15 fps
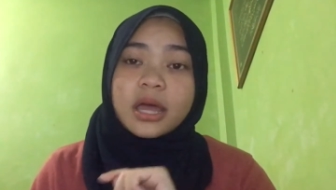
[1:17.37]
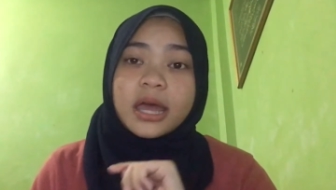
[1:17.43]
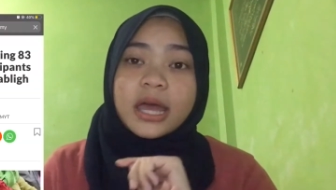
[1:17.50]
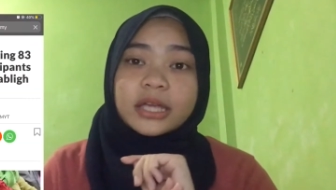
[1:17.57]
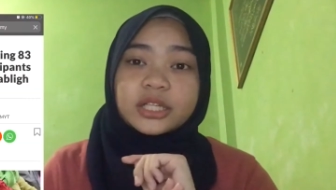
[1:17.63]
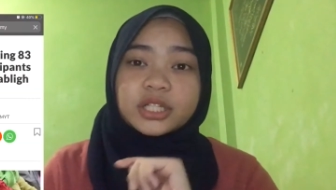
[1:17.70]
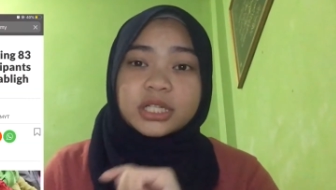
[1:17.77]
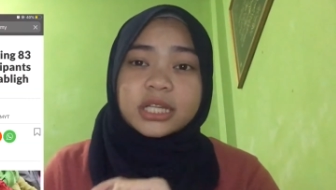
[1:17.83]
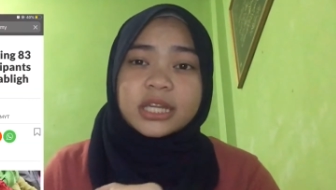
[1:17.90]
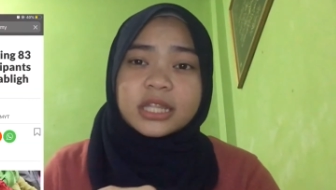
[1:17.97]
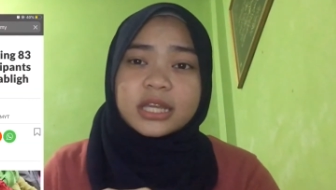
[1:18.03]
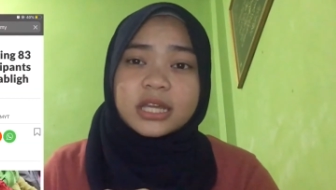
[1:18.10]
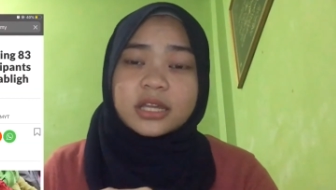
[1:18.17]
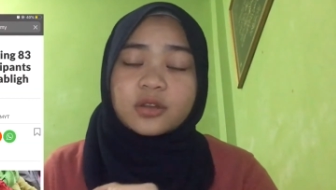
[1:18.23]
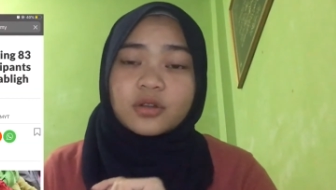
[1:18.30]
Actually,
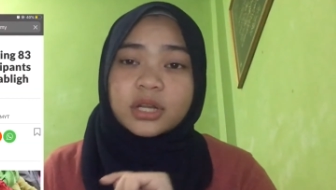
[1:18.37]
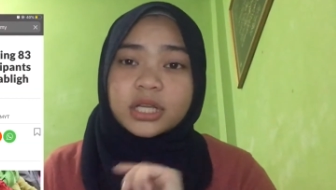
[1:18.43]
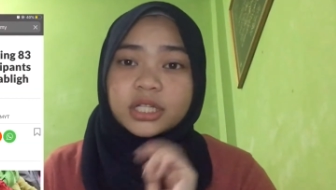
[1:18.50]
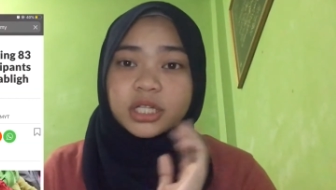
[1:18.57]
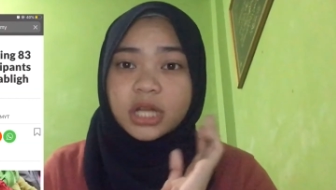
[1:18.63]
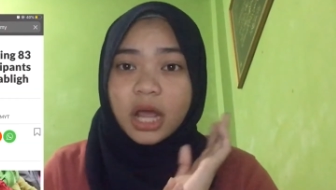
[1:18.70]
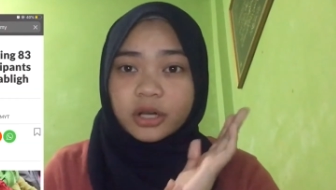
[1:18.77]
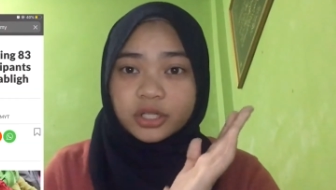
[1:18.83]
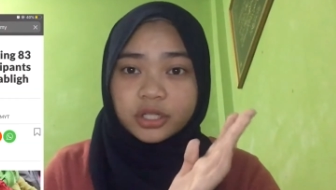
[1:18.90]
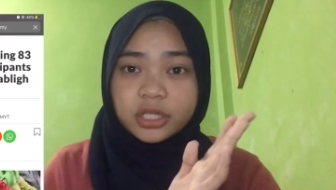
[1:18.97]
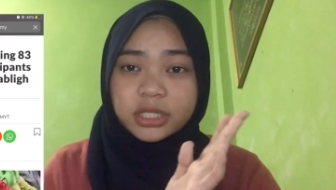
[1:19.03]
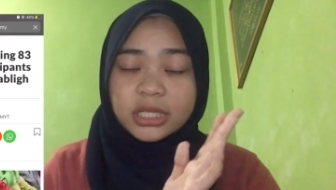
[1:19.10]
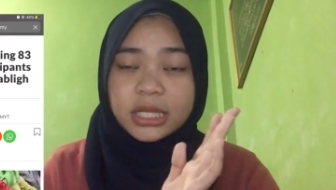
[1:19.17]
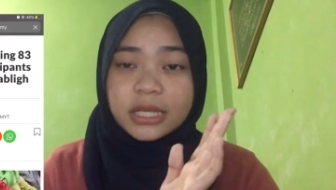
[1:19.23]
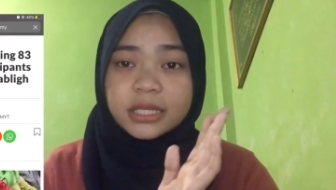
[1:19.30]
the Indonesian
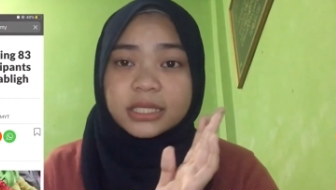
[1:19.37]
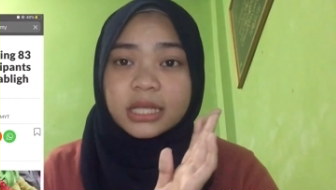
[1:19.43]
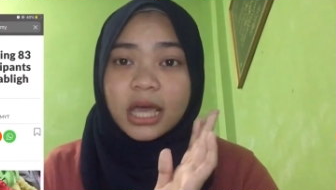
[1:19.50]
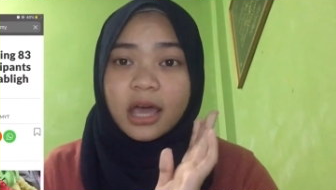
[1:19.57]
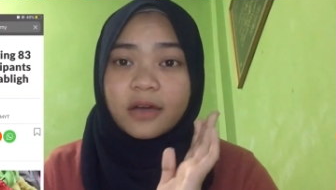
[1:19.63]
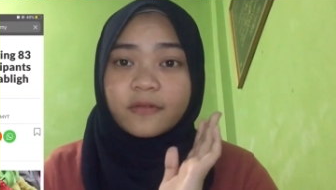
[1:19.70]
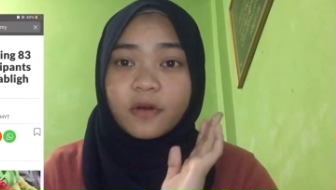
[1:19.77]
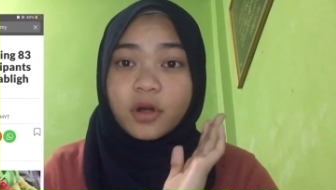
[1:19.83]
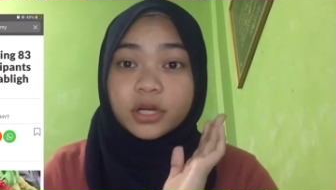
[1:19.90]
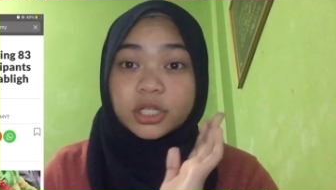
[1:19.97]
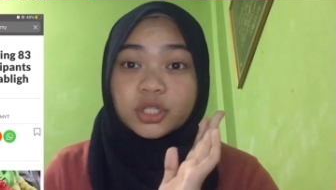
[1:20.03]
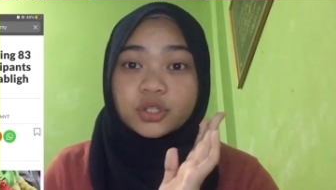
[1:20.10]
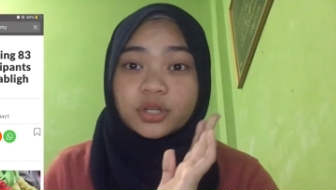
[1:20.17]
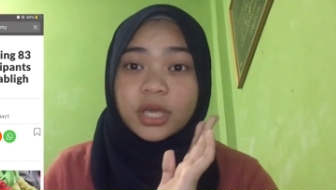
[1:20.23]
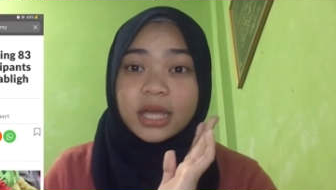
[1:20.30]
authorities have
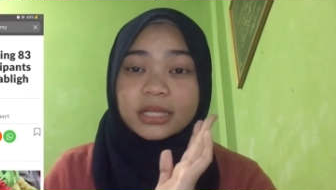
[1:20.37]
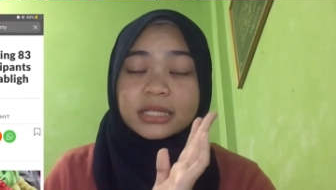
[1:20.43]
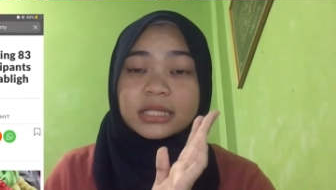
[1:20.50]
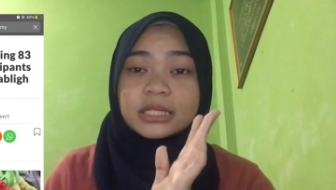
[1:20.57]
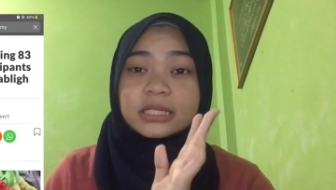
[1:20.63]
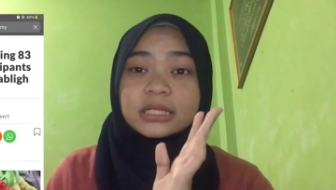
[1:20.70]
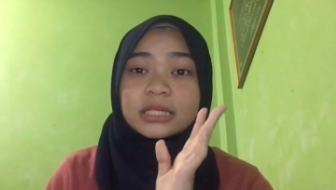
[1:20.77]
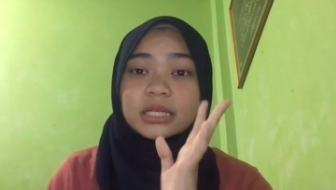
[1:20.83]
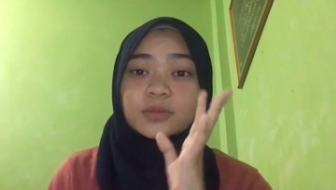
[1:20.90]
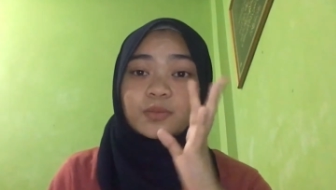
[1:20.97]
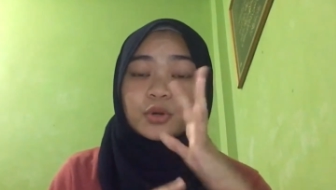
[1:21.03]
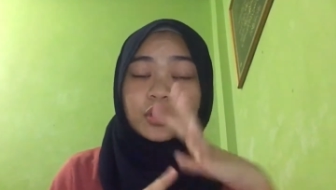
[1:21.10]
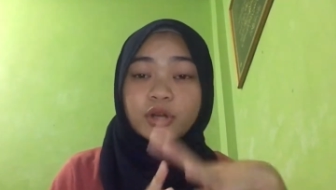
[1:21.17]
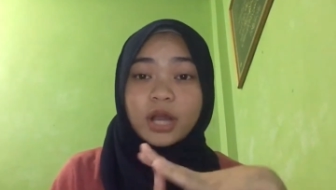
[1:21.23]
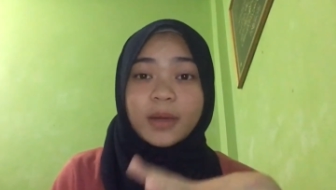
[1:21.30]
ordered to cancel this
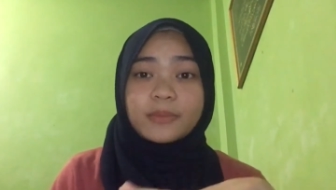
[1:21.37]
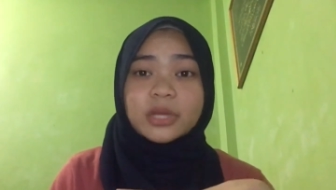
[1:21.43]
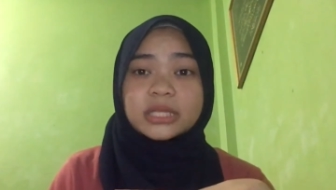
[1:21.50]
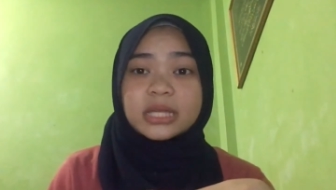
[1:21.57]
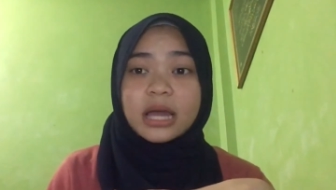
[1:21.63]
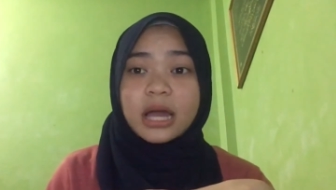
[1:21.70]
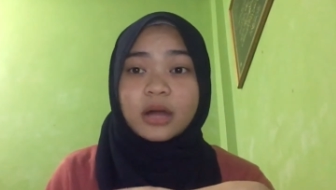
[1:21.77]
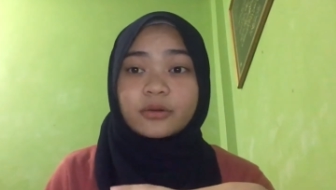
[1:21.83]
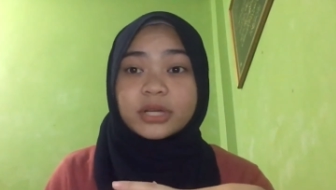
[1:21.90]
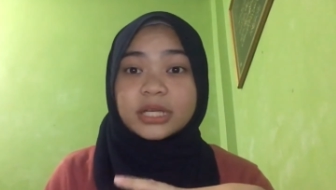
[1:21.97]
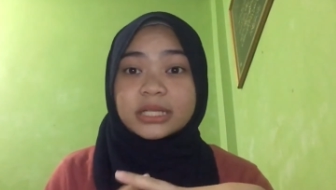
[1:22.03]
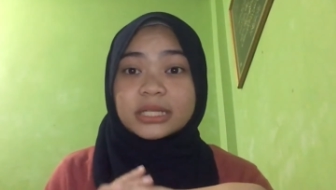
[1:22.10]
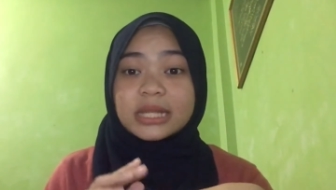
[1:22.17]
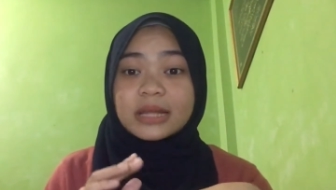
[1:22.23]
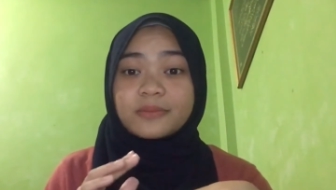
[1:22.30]
program, but how
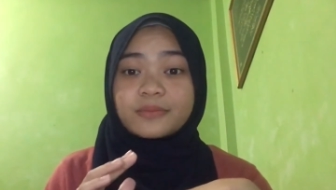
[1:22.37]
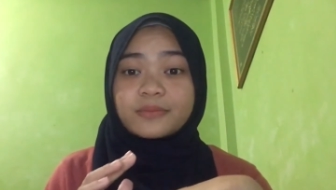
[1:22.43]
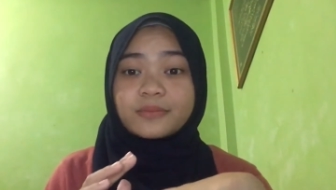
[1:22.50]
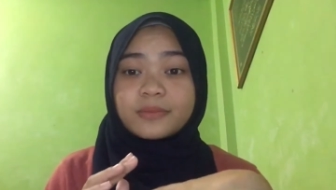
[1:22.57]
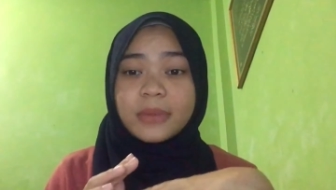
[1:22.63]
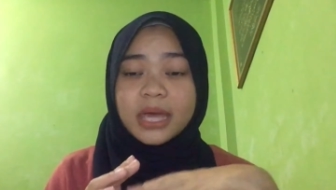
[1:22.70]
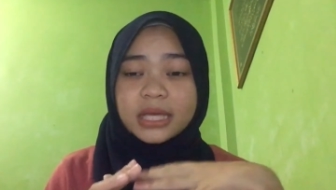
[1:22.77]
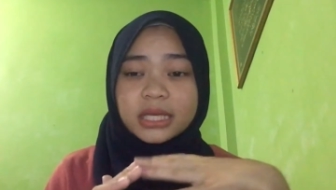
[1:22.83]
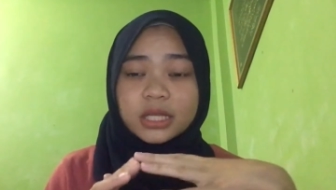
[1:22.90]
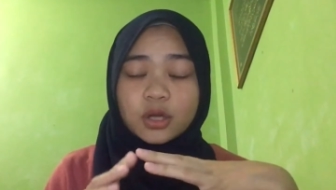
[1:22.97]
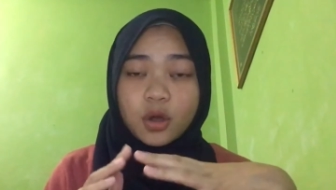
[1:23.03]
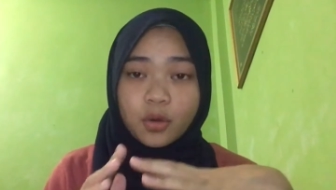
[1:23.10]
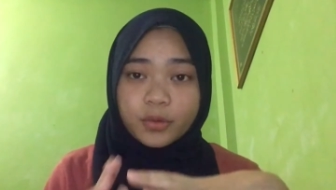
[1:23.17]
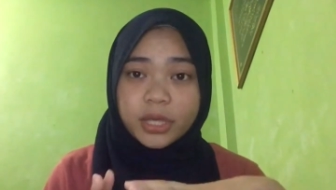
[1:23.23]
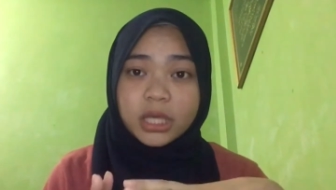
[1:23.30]
they still make it
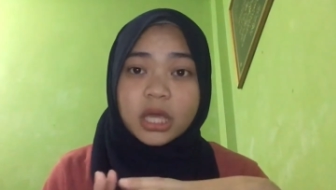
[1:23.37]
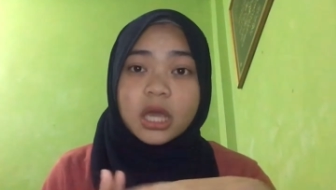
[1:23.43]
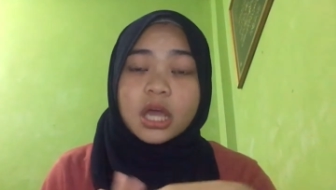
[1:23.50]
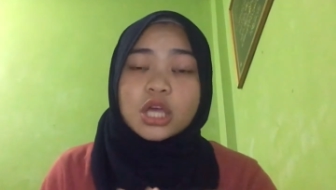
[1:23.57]
going.